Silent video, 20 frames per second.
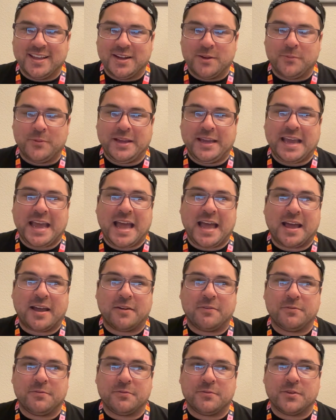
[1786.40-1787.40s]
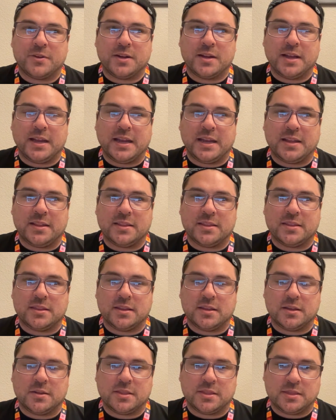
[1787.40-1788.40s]
We have in
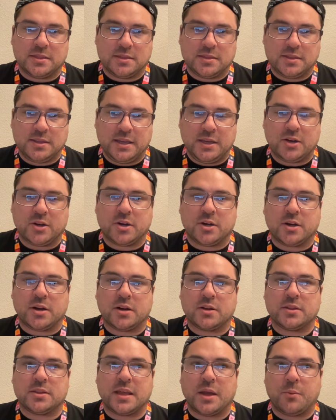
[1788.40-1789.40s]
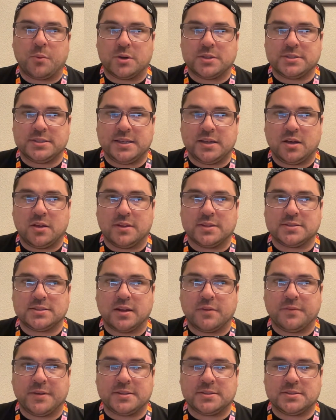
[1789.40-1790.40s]
the theater that we're seeing all this
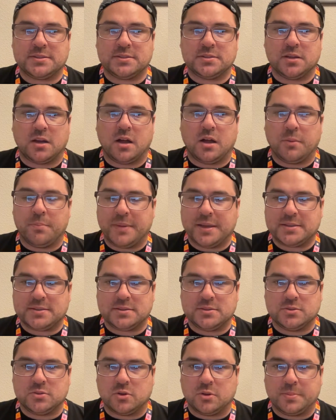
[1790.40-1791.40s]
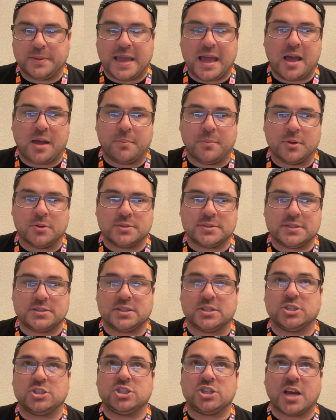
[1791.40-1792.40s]
stuff, it's all mixed in Dolby Atmos. It's
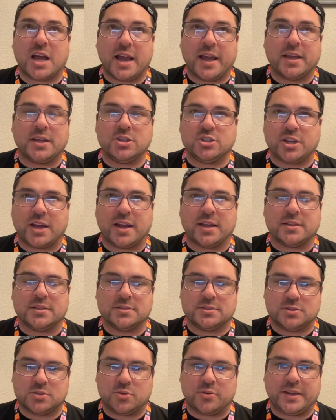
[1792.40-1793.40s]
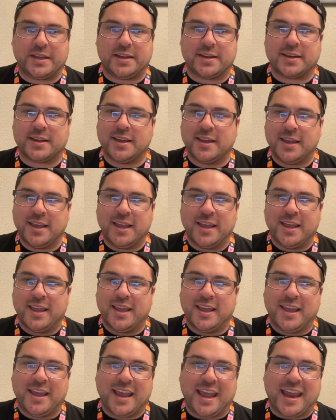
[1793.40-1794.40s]
a giant screen,
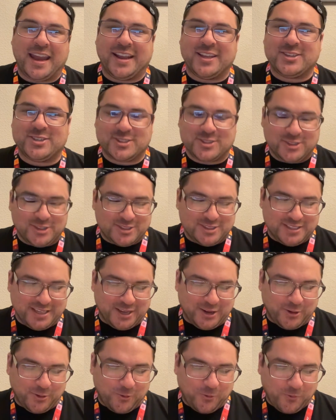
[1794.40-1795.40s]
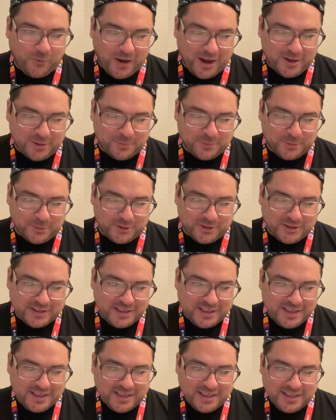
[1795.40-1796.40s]
and it just looks incredible.
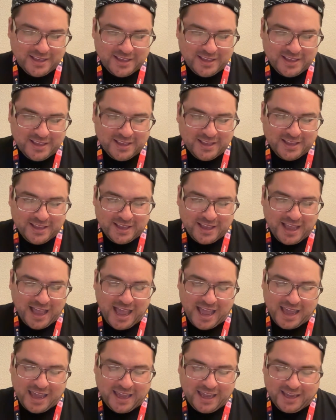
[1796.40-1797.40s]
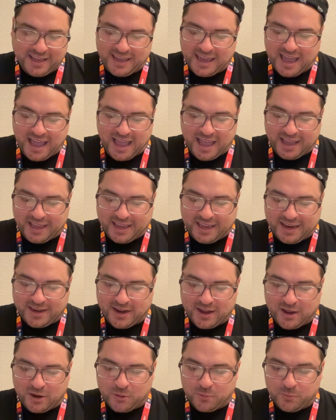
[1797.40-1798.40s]
I
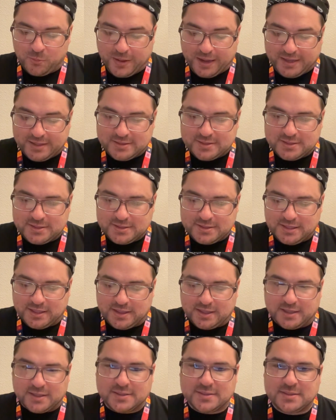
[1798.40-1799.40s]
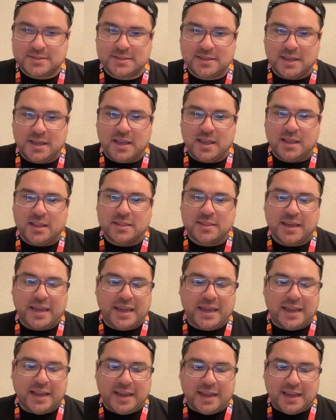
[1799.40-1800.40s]
cannot wait to see this. They